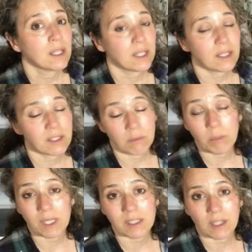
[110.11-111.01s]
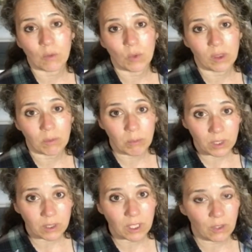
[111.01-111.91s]
tasted mixed in with
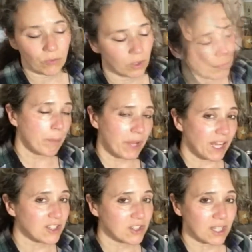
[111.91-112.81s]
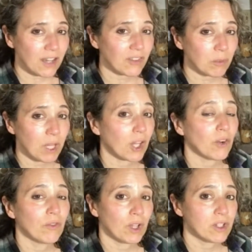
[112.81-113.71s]
milk kefir. The batches I have to make
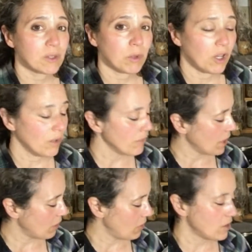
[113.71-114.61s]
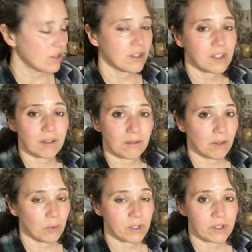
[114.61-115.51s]
are very small. This is
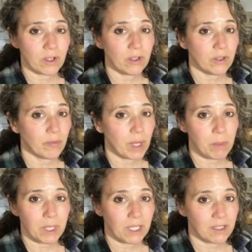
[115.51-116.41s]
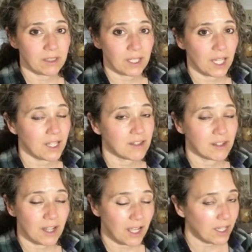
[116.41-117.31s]
a result of my picking today. It's
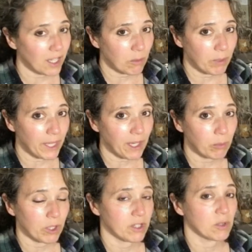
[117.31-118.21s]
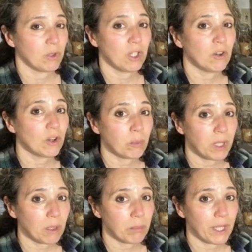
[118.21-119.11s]
not like blackberries, and when you go to
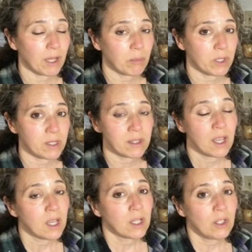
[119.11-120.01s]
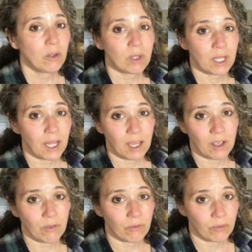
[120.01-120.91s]
pick blackberries, you can
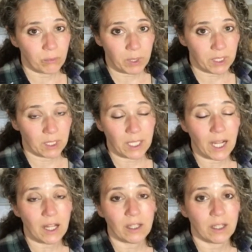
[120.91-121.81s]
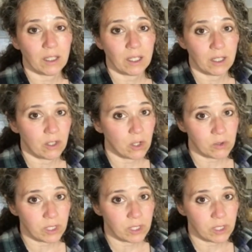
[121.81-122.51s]
have pick a gallon in no